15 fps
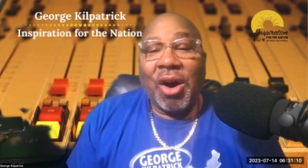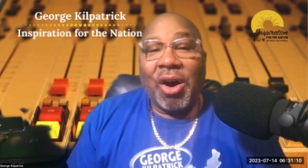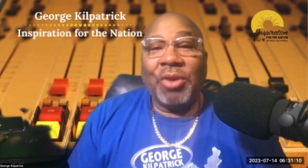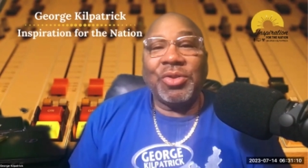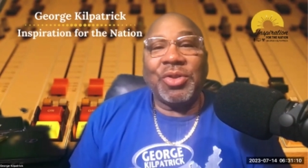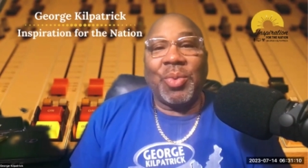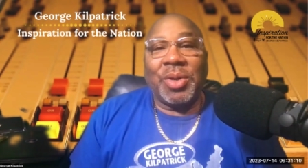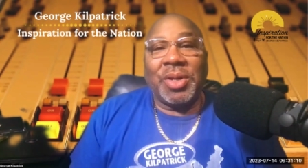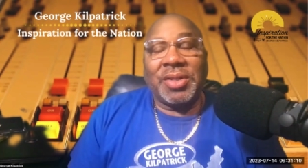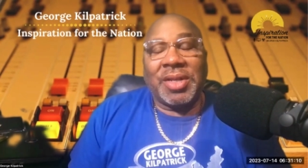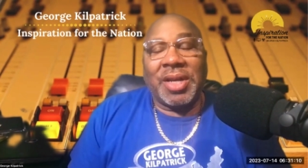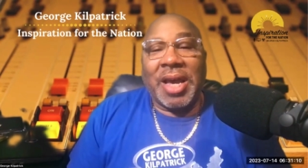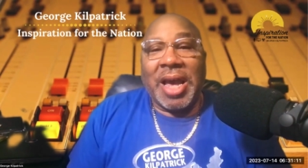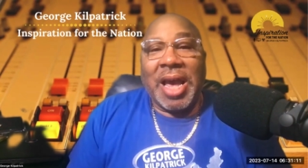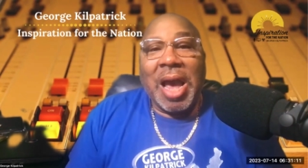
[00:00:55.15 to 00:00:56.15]
Also want to
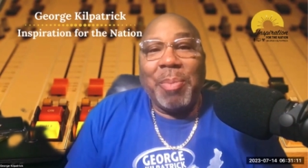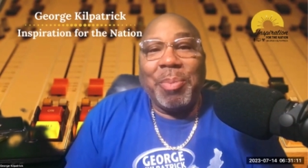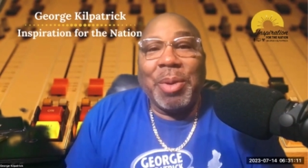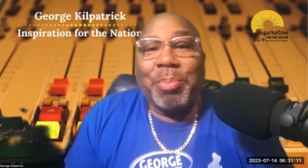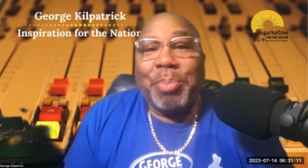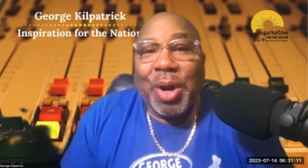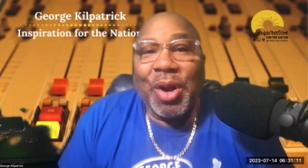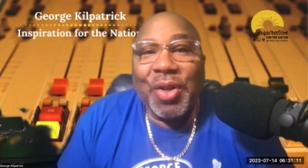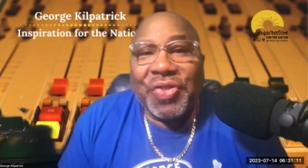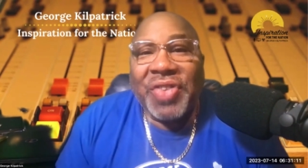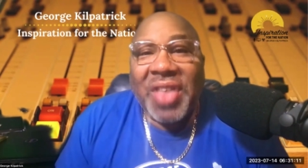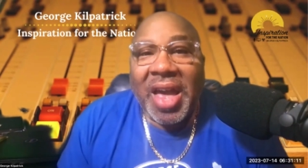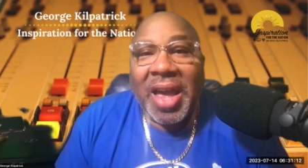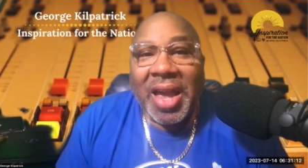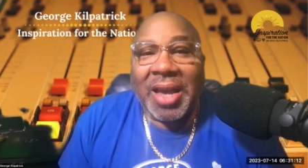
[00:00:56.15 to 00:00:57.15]
say a happy
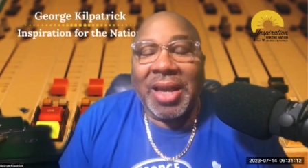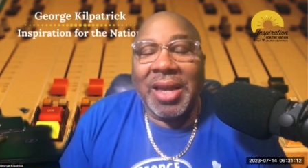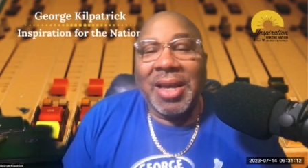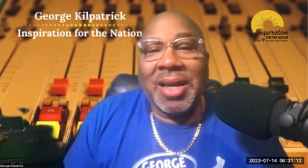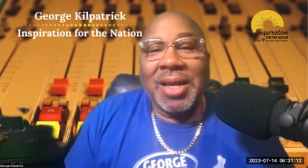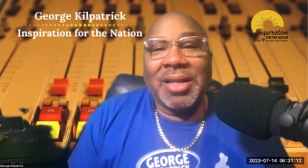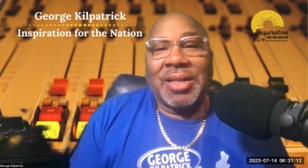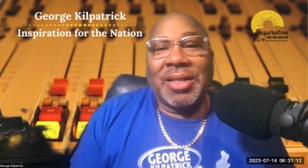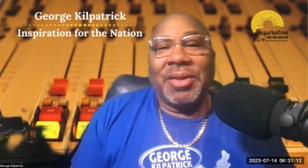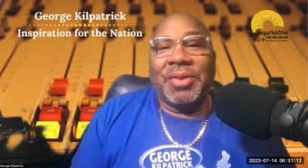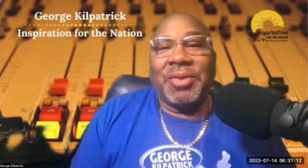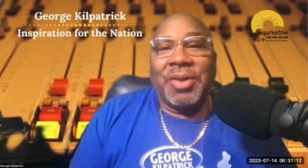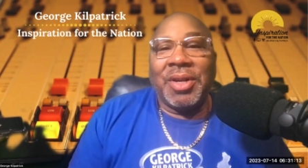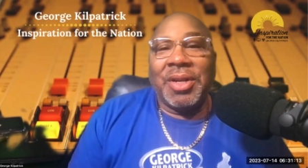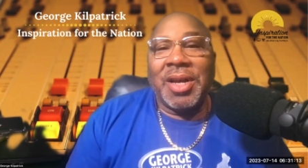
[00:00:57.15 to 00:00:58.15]
birthday
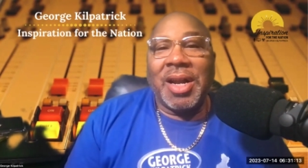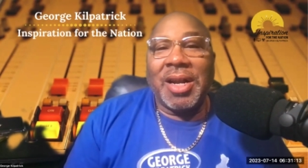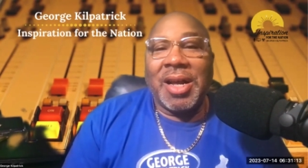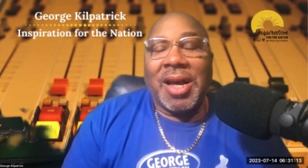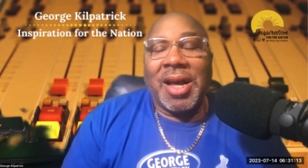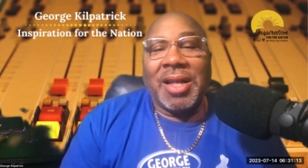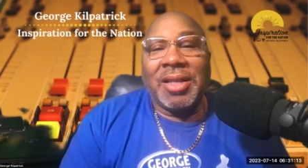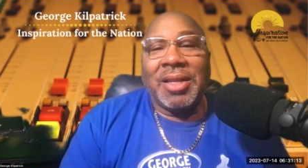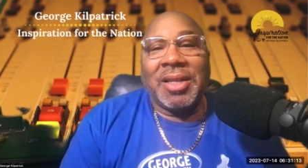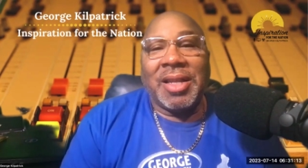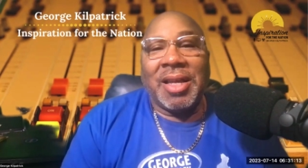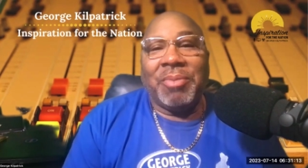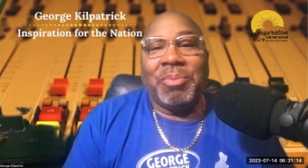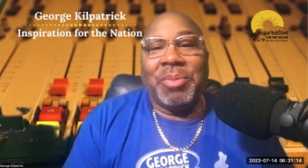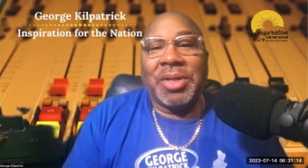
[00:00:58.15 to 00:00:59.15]
to none other
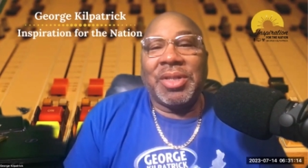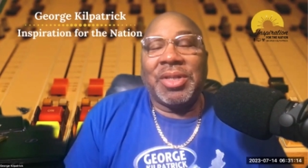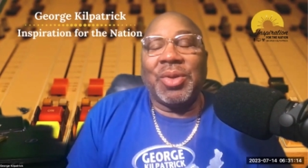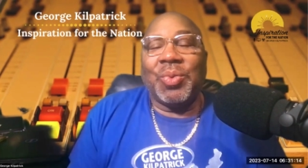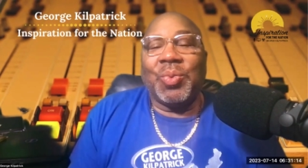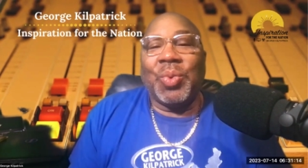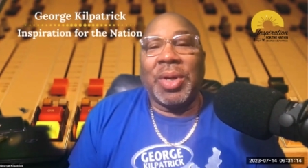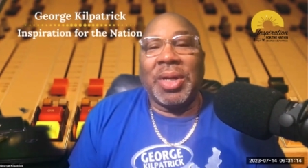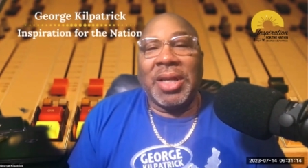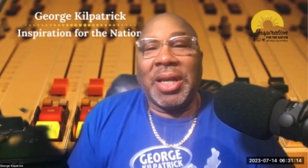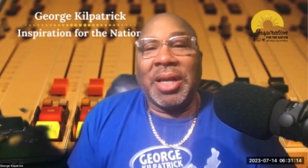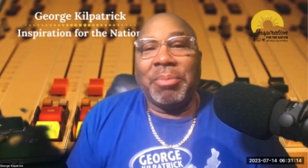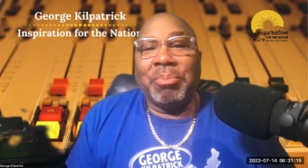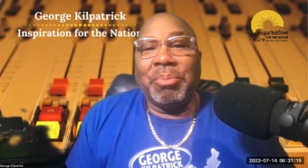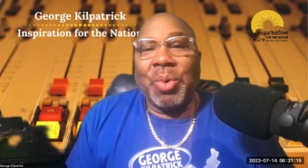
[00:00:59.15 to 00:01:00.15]
than Mr.
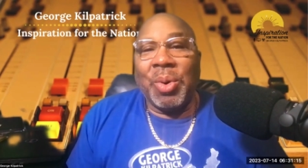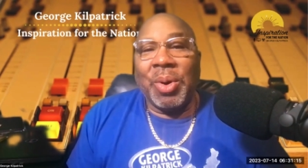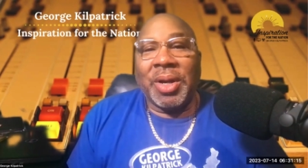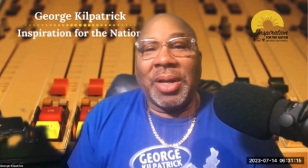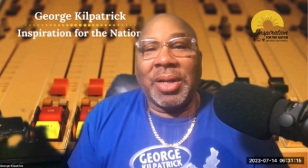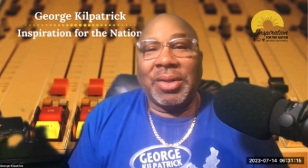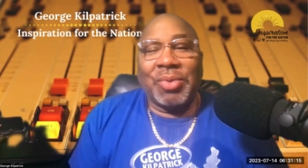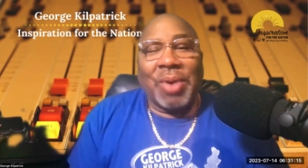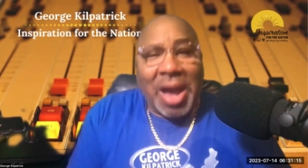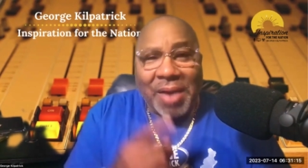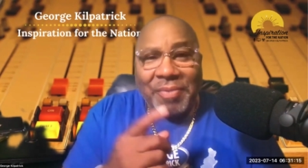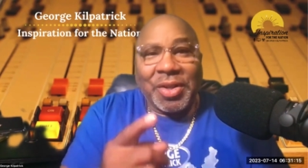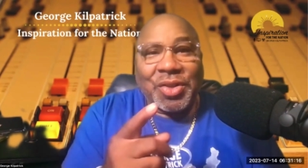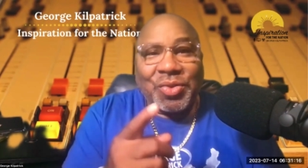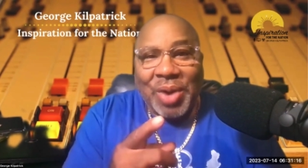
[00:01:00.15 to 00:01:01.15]
Willie Morgan. Do I
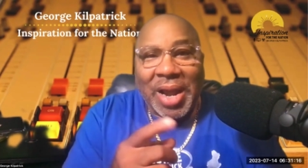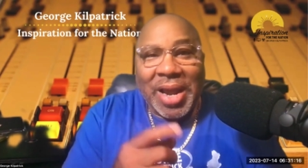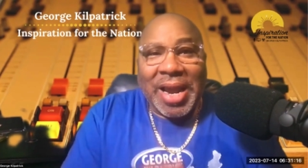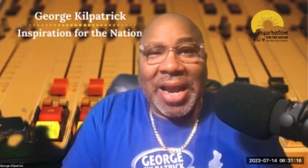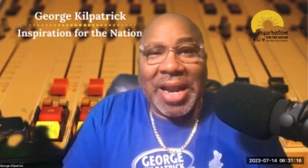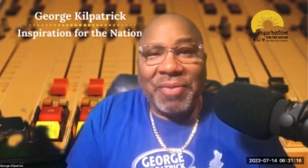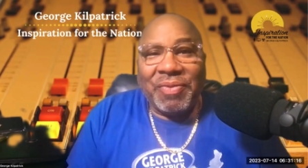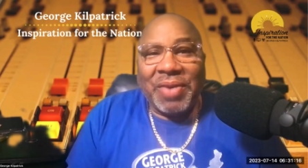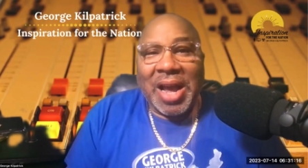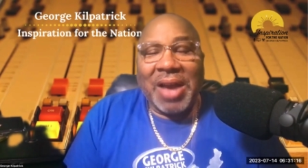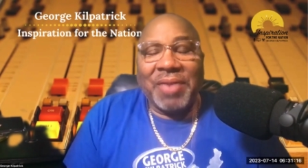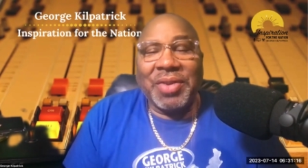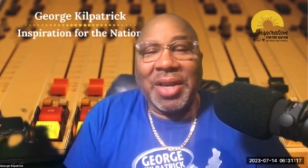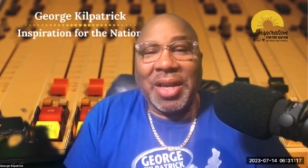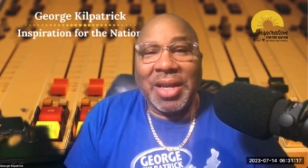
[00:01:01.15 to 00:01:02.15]
have this right?
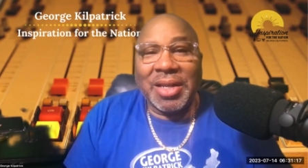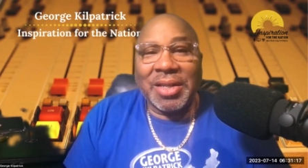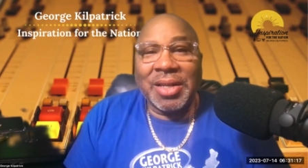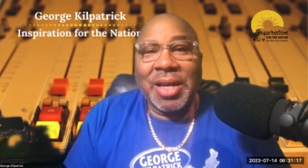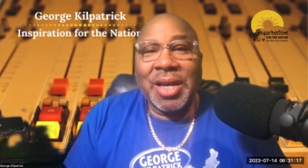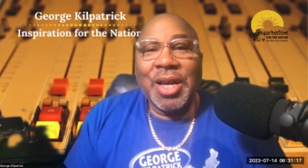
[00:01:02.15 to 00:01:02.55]
85 years.